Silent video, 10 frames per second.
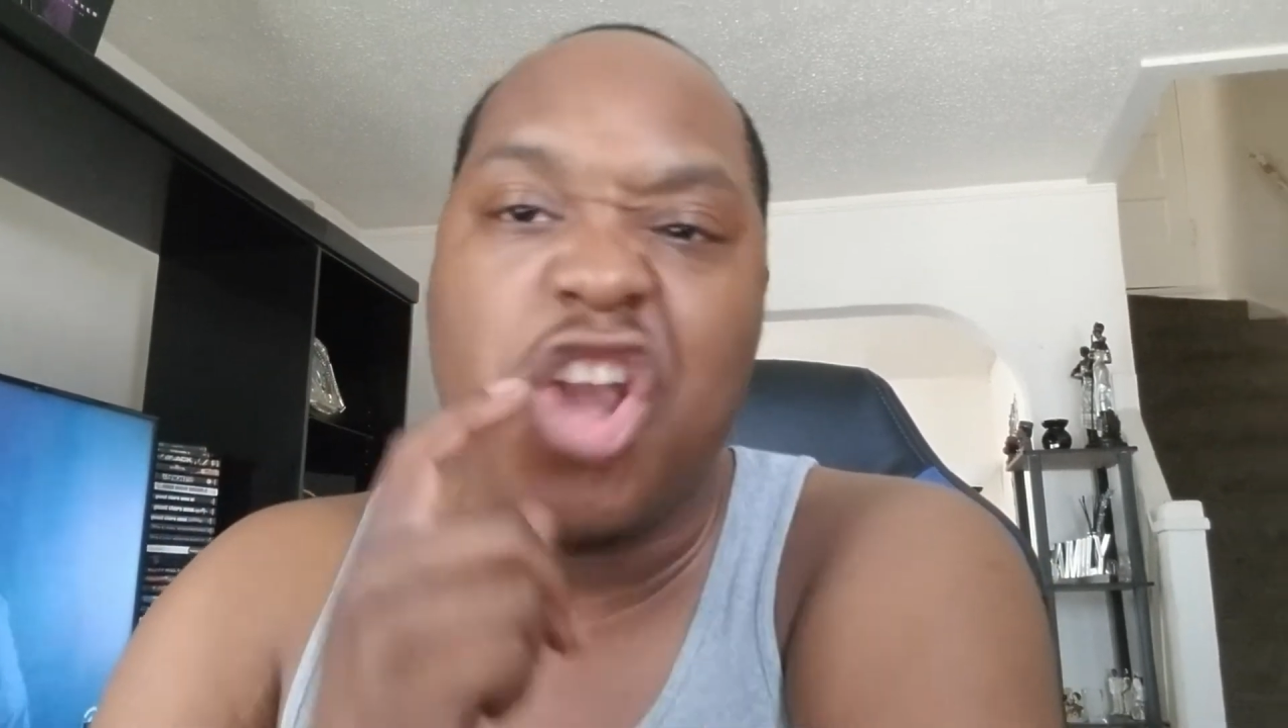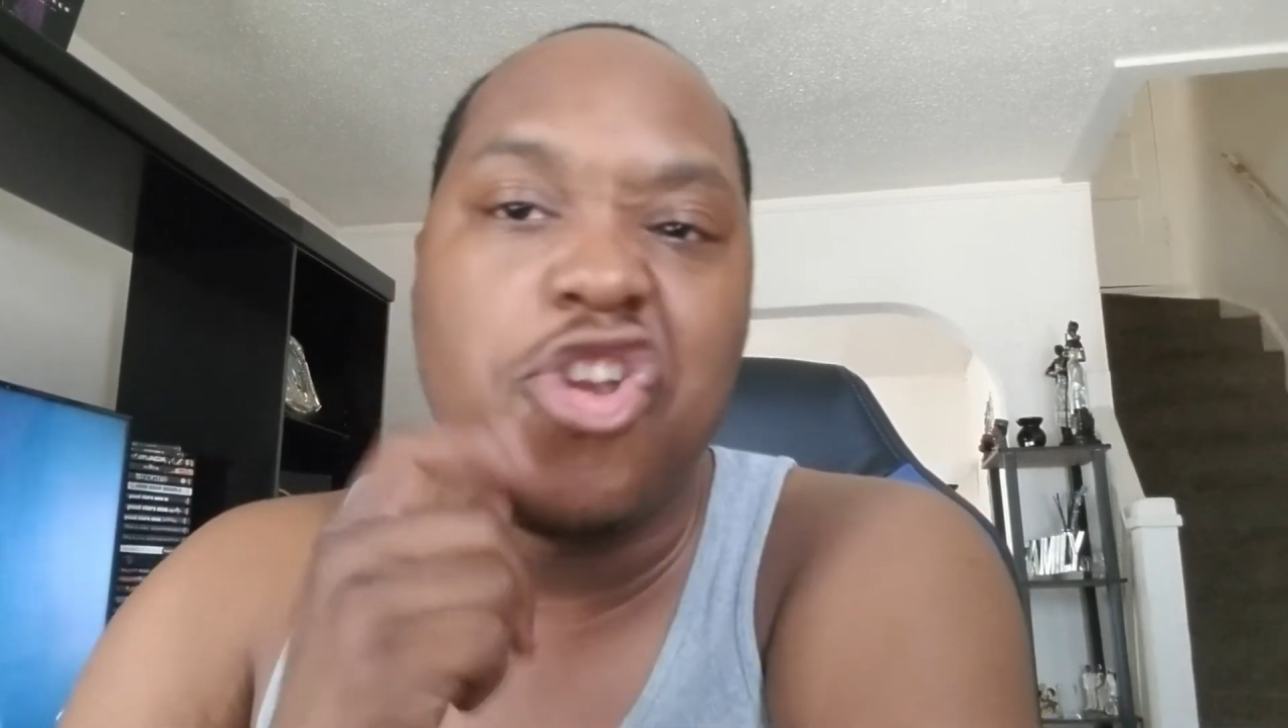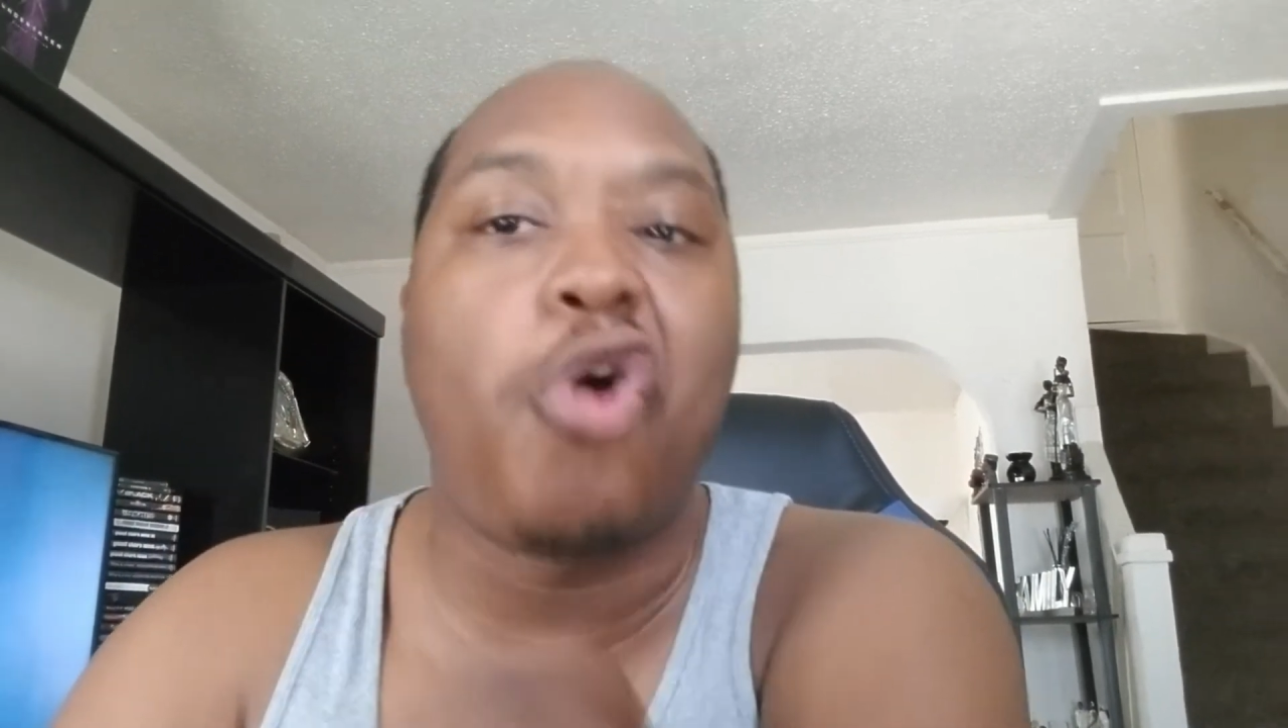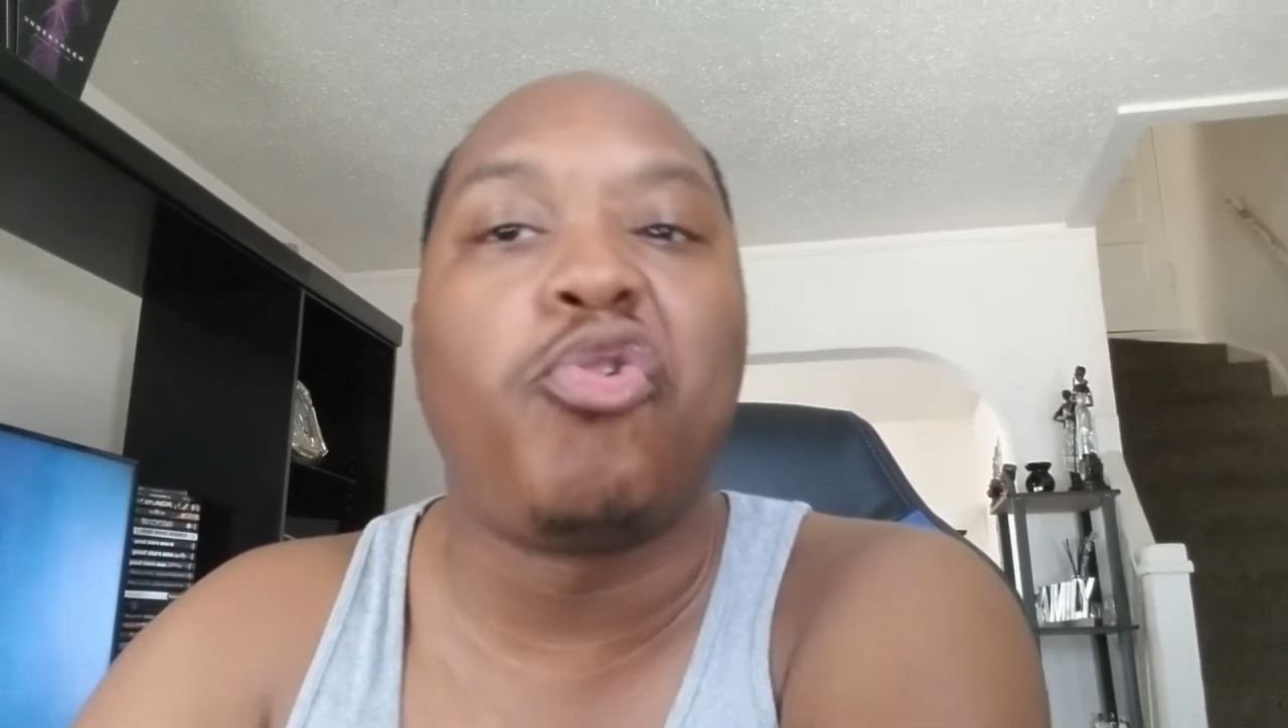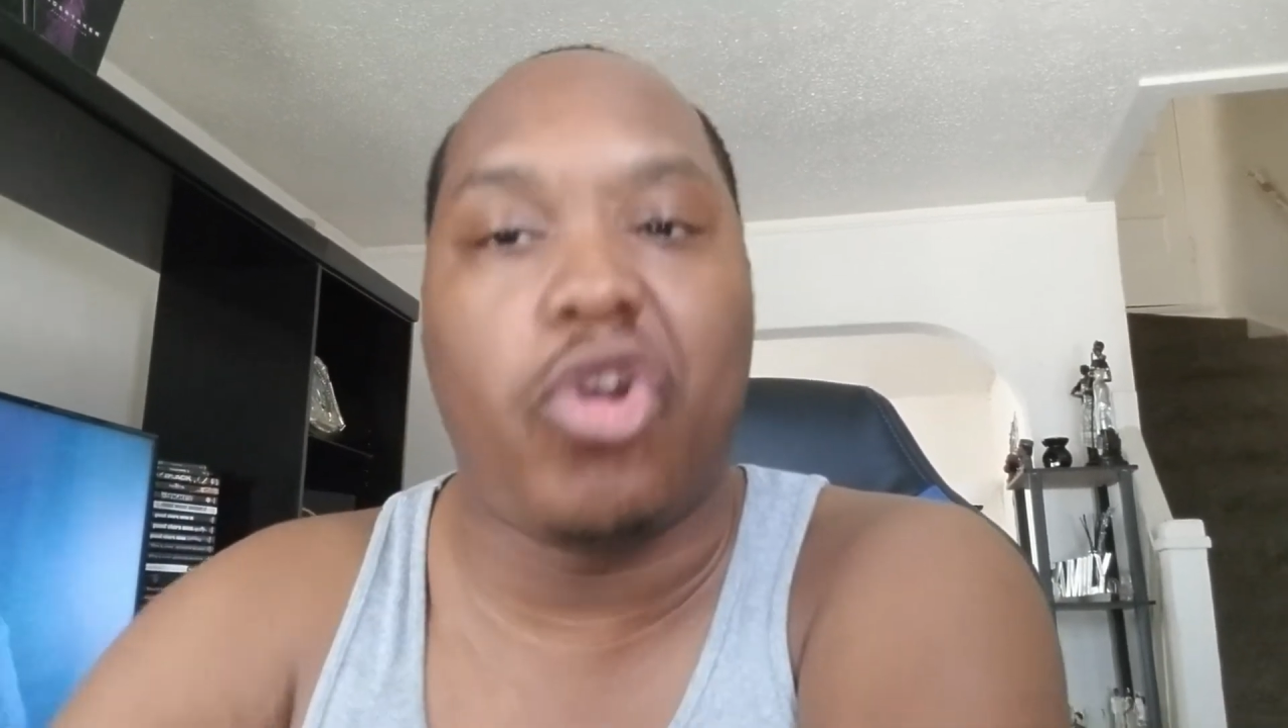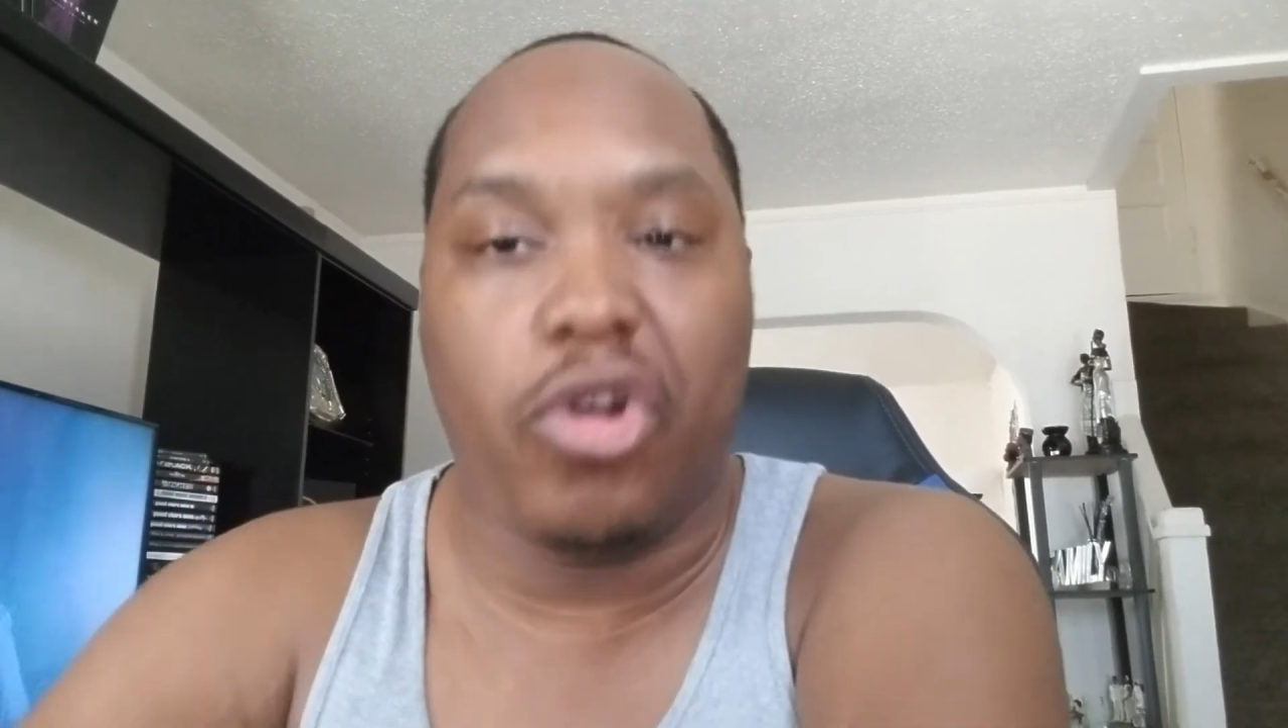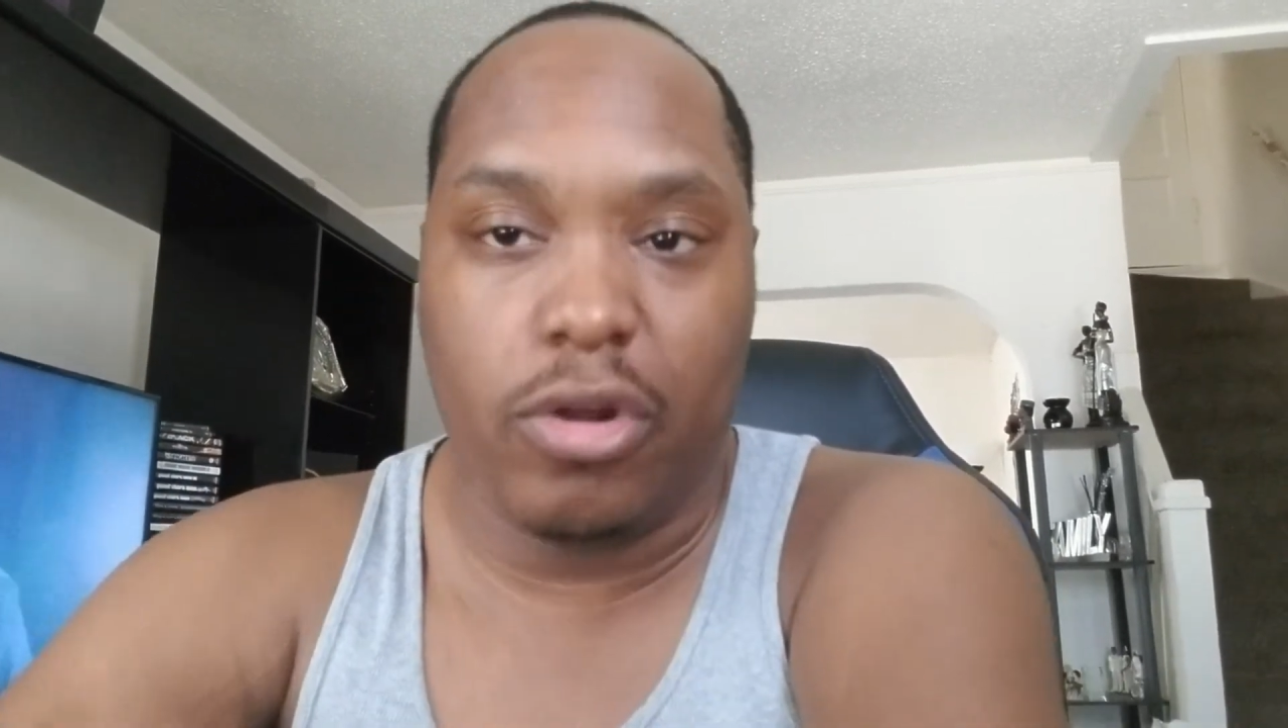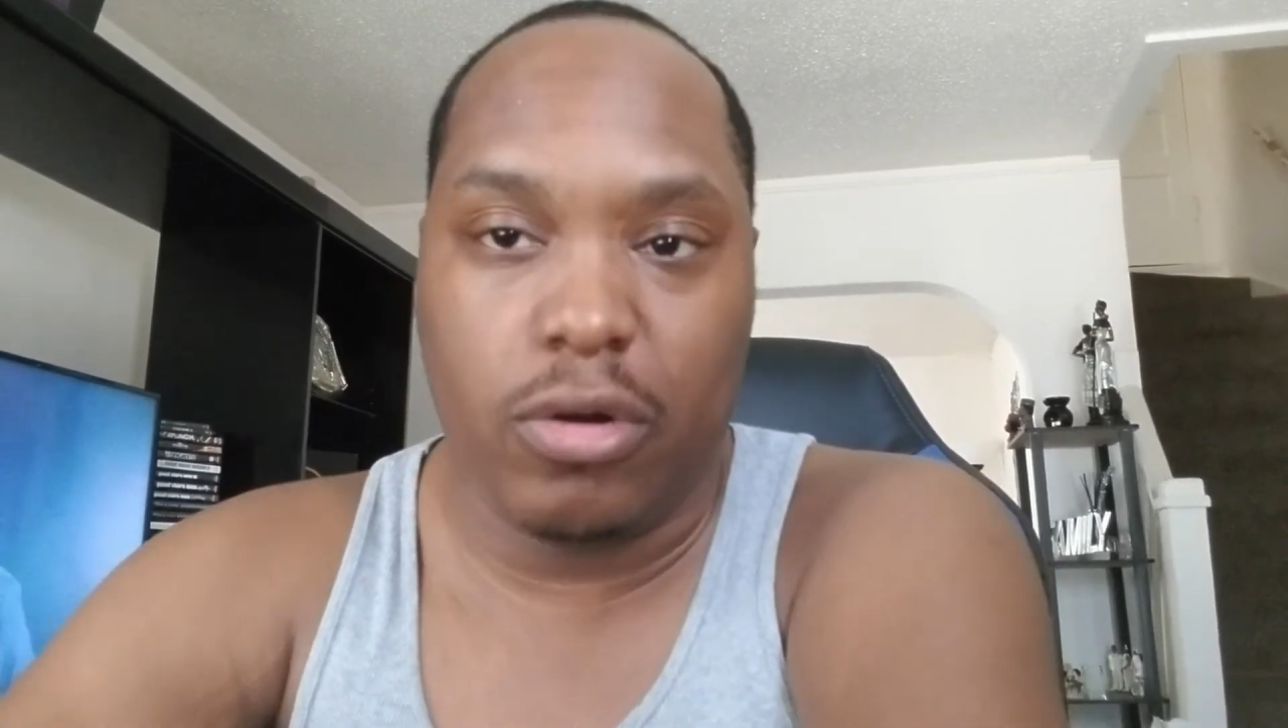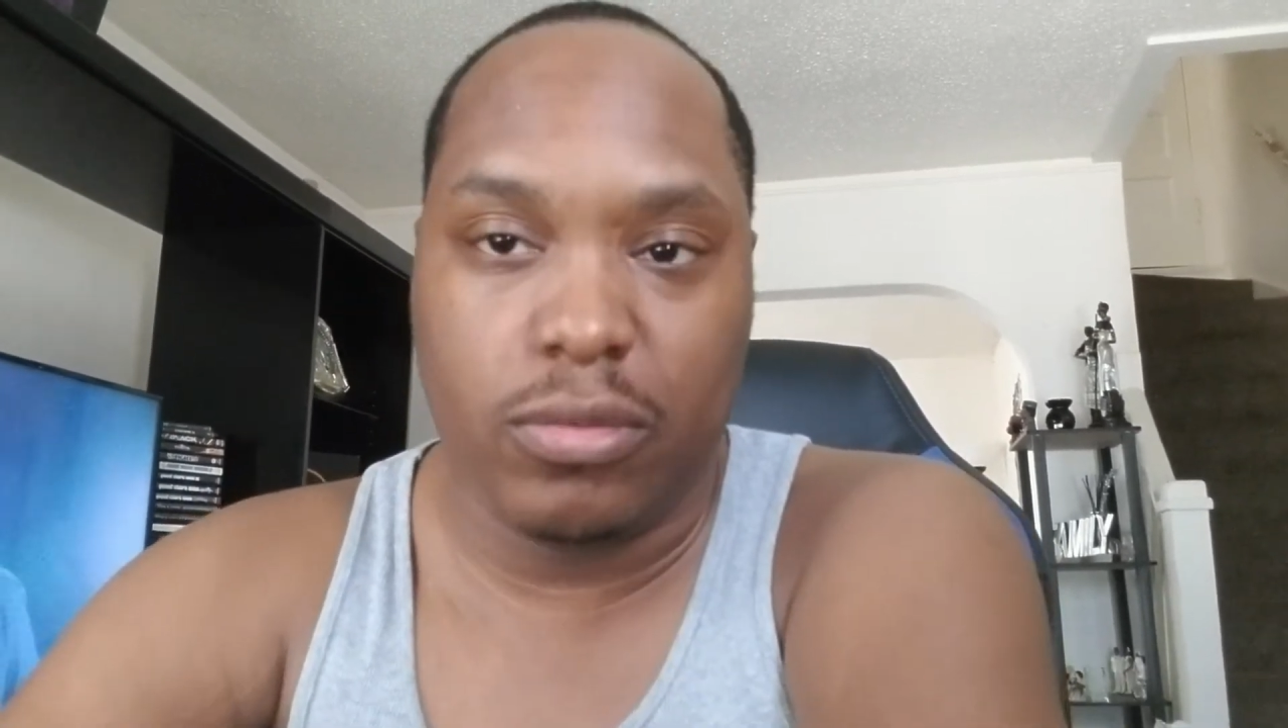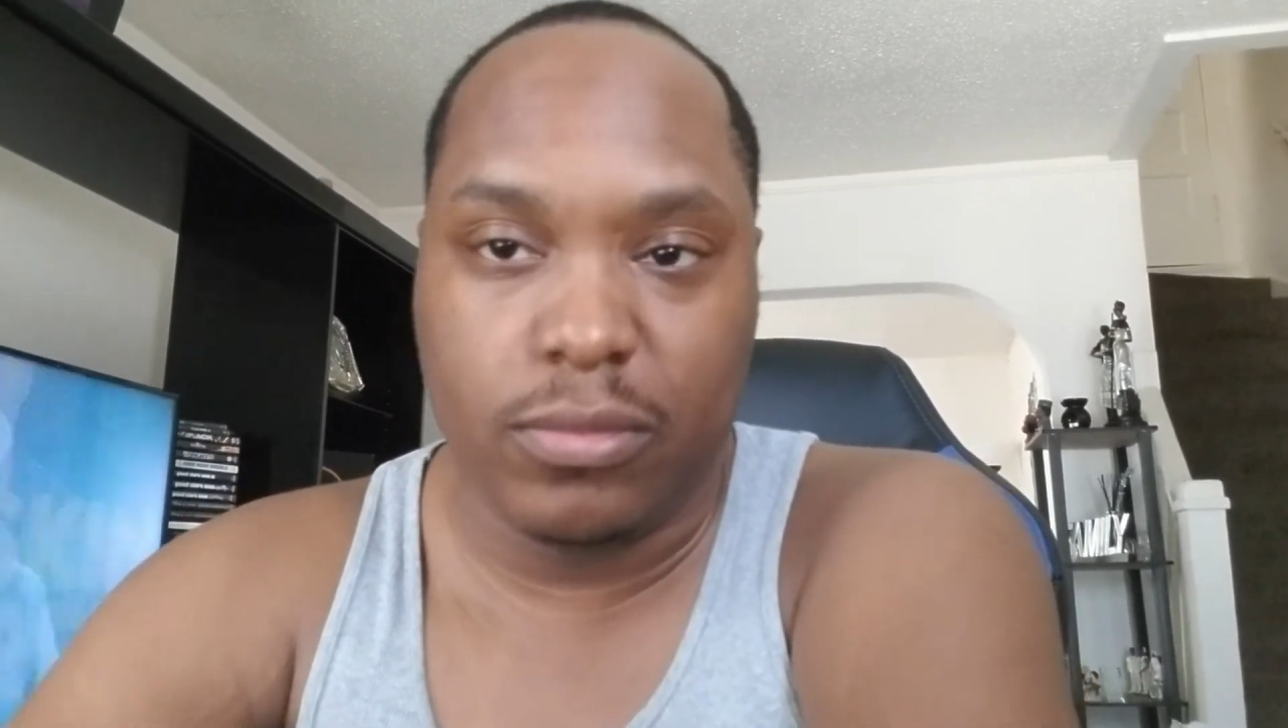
know you're here.